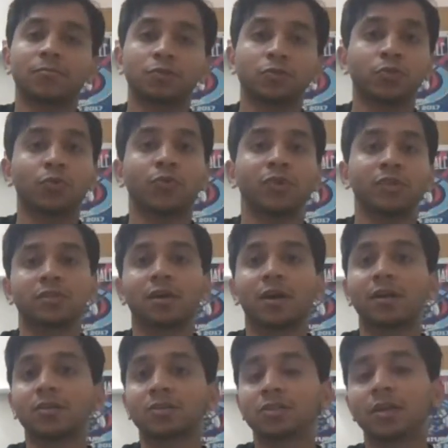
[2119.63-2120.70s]
to do
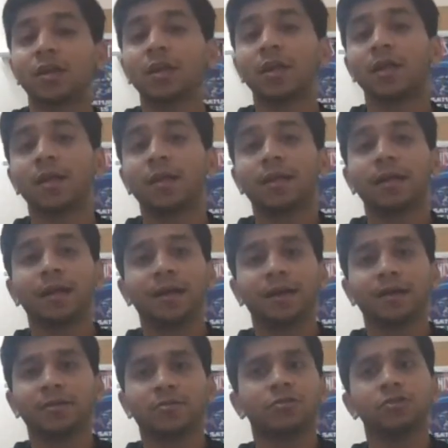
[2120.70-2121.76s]
research
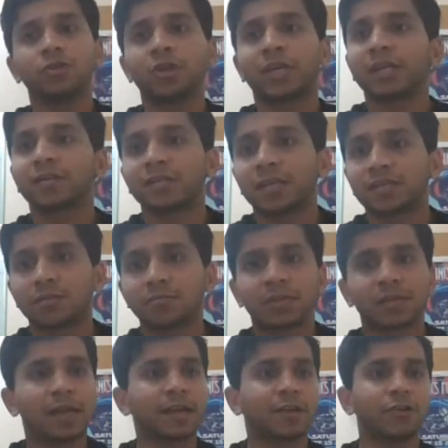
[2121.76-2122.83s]
and you can say
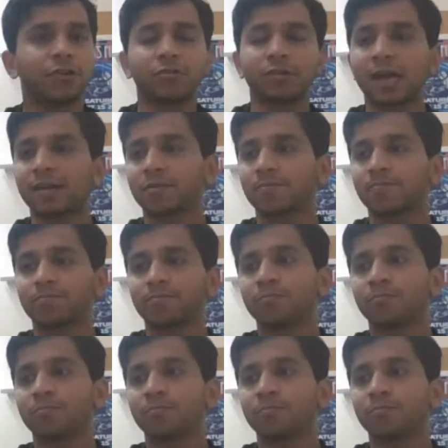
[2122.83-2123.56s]
something like you know that